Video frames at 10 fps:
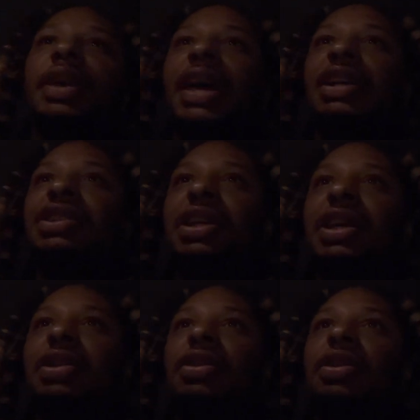gay
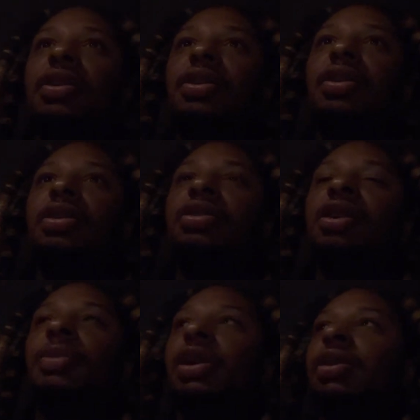shit,
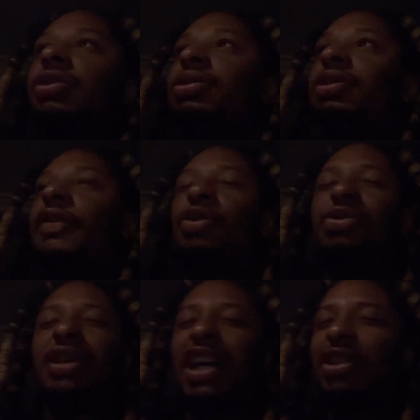if you
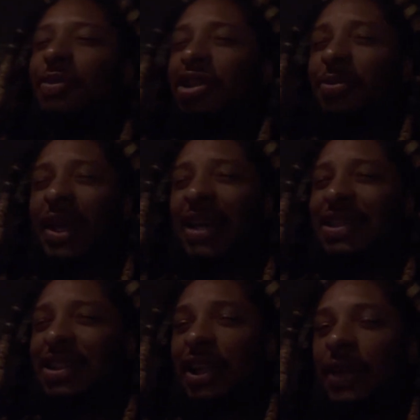text me some gay
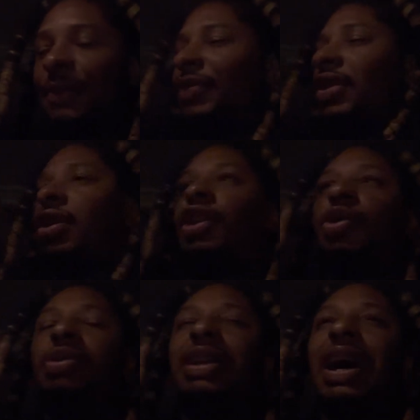shit, you
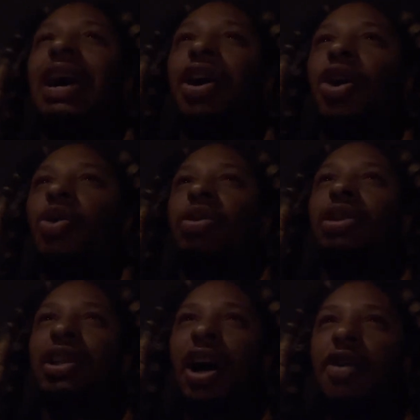will not own a
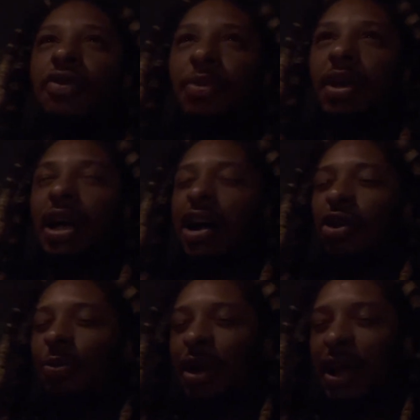dollar from me. I
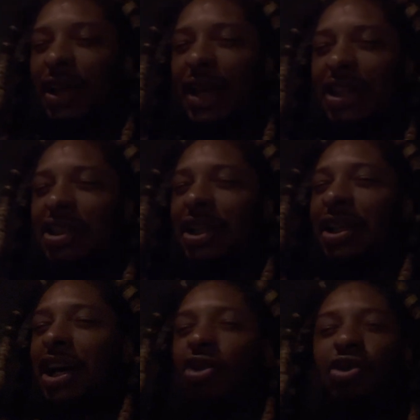don't play gay shit.
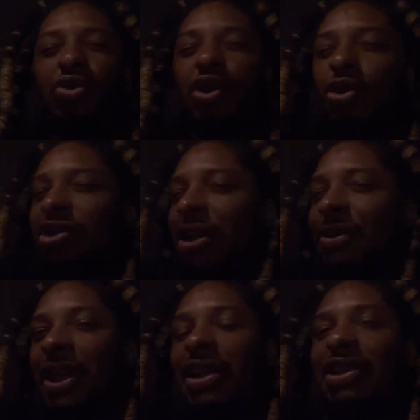I don't do no type of
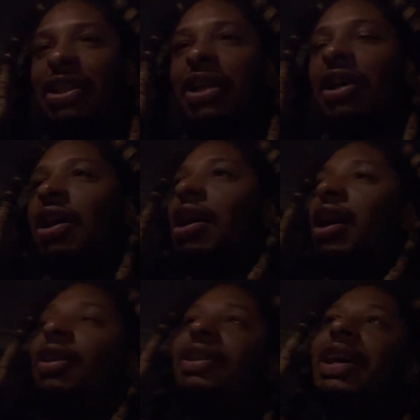gay shit.
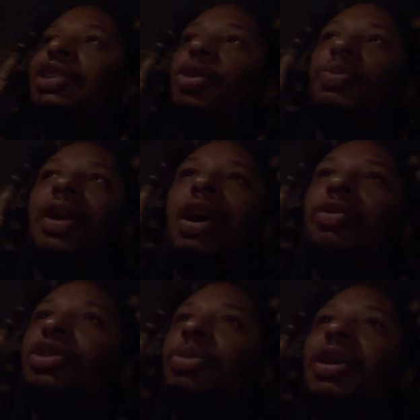I ain't got no problem
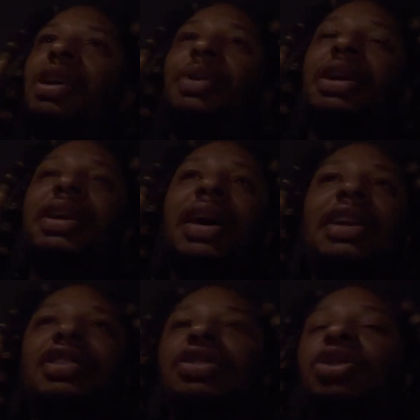with nobody being gay.
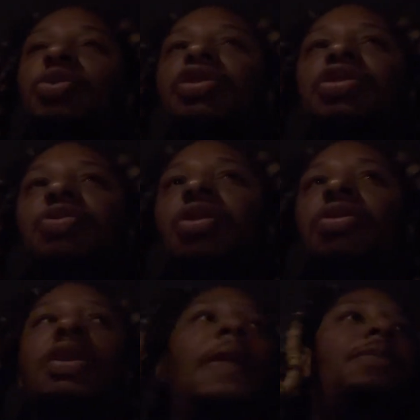Just do what you
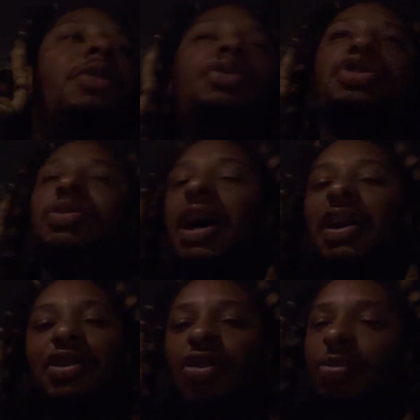want. But you
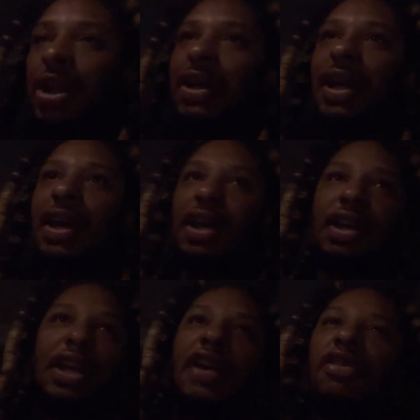gotta know I'm not gay.
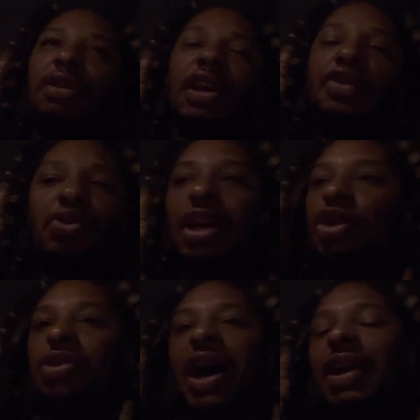And
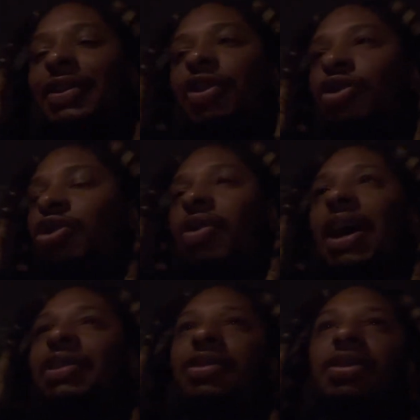you gotta know. You don't
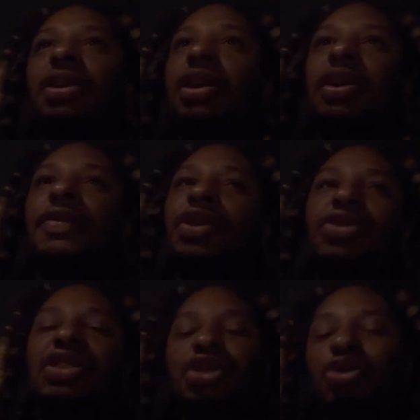have to.
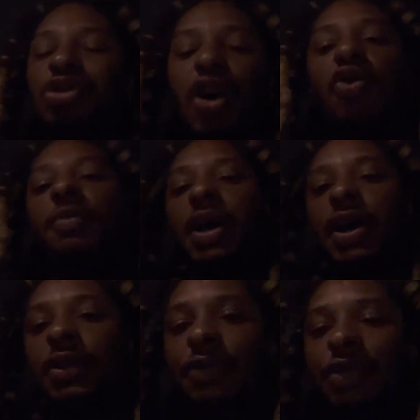You know,
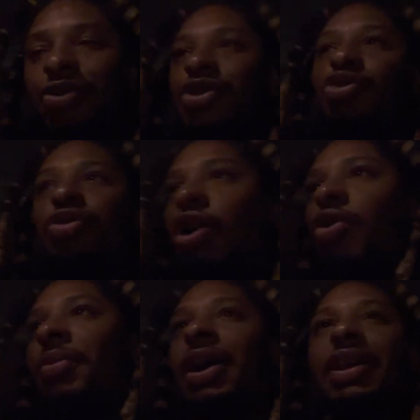man. You know,
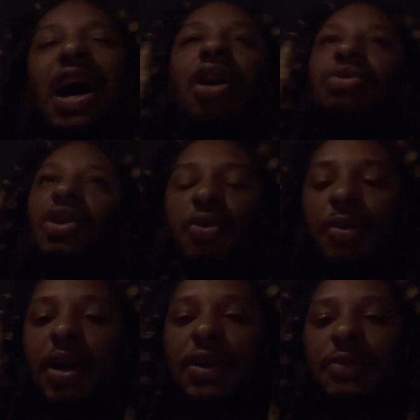man. Y'all know,
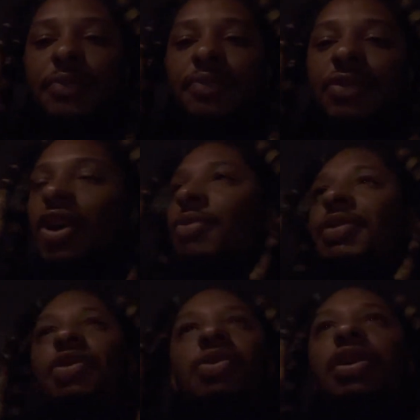man. Don't
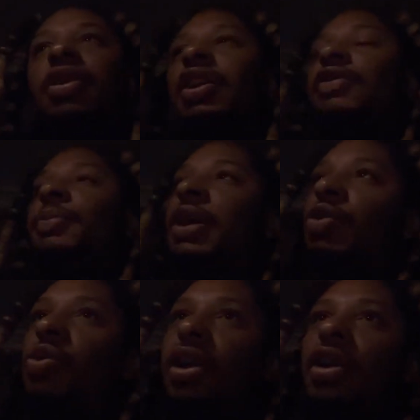be weird. If you be
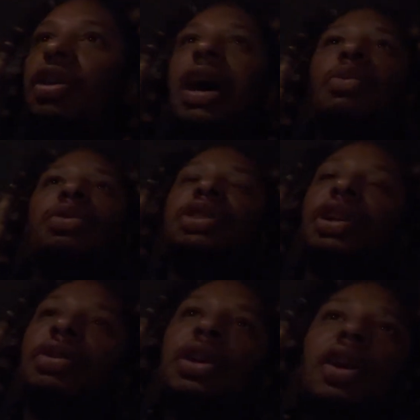weird, I won't say
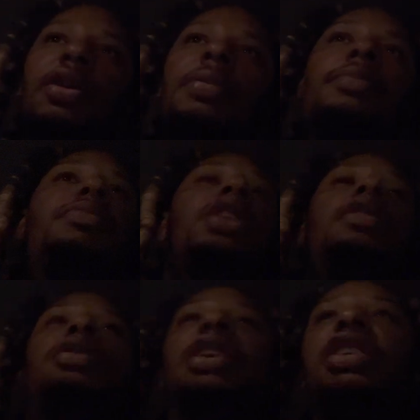you're a dog. If
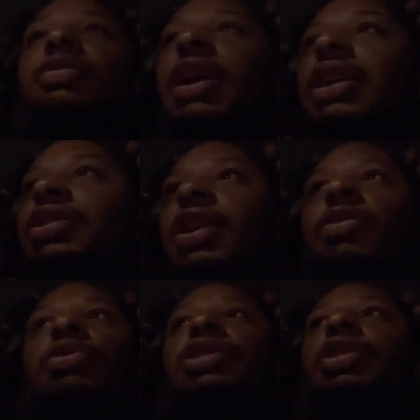you say some gay shit, I
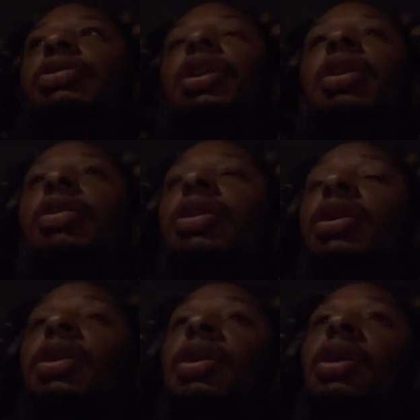won't say you're a dog.
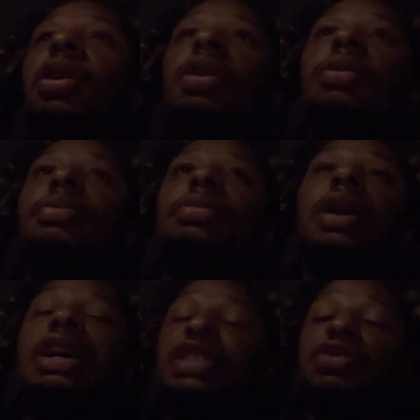
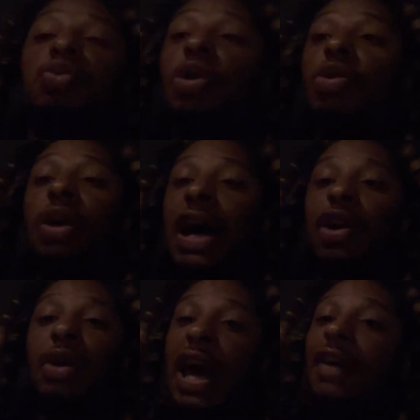I just won't. I
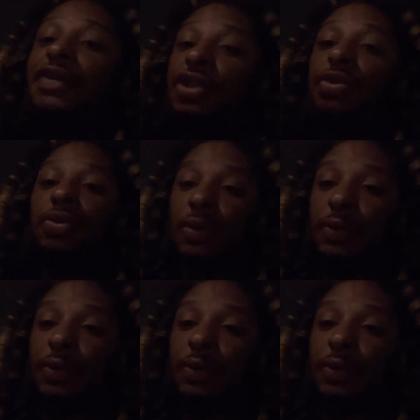don't have to.